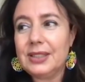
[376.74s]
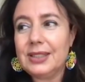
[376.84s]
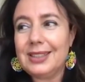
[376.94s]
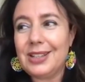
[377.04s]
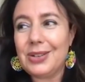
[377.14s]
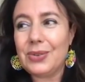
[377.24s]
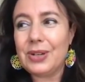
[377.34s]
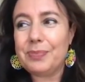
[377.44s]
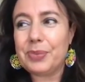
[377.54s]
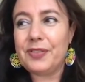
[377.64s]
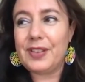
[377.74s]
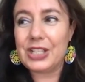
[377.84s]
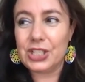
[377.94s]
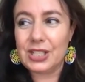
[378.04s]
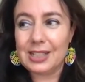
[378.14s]
a
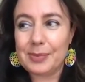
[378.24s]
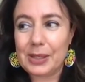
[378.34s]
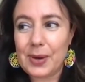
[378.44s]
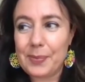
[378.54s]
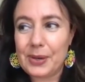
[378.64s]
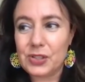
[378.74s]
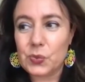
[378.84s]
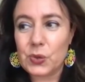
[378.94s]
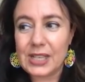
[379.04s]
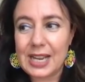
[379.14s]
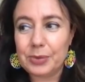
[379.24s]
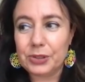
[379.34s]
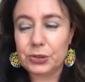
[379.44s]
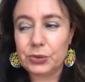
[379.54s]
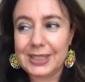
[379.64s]
profession that my grandparents weren't able
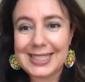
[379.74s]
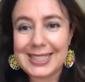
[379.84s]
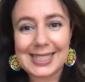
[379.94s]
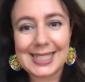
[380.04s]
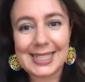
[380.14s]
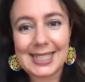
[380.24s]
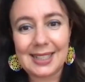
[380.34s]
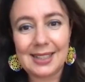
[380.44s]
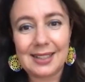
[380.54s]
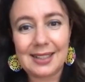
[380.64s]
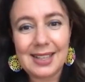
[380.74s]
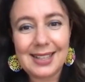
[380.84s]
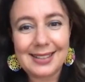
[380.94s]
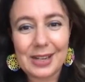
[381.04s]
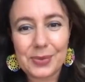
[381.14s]
to really succeed in,
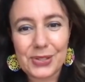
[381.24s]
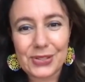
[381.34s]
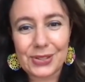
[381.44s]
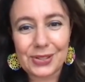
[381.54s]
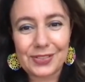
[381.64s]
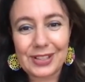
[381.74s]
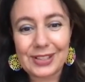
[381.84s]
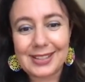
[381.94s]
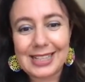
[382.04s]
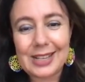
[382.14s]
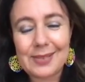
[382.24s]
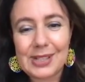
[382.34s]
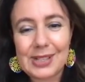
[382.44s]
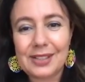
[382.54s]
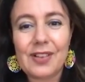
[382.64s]
that was sort of a theme
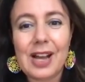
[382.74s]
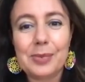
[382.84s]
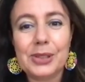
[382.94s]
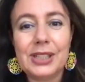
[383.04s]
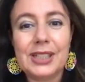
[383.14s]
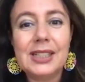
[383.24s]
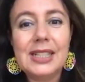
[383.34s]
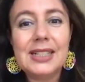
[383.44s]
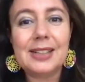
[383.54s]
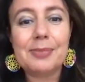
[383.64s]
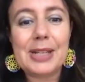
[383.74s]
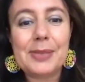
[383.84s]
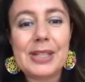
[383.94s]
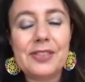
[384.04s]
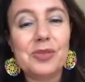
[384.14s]
in the family that
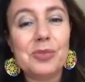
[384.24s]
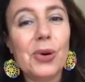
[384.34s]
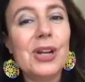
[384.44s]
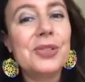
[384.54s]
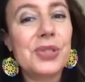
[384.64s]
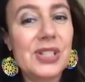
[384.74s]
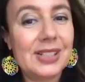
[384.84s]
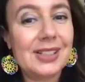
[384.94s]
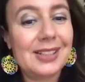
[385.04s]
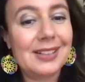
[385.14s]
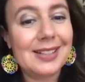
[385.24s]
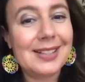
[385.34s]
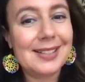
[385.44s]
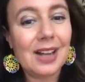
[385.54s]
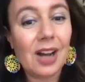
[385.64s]
made me even more interested in
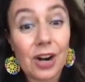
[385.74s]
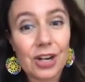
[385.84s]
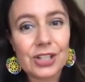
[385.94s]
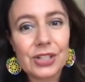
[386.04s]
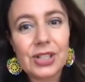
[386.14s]
this art.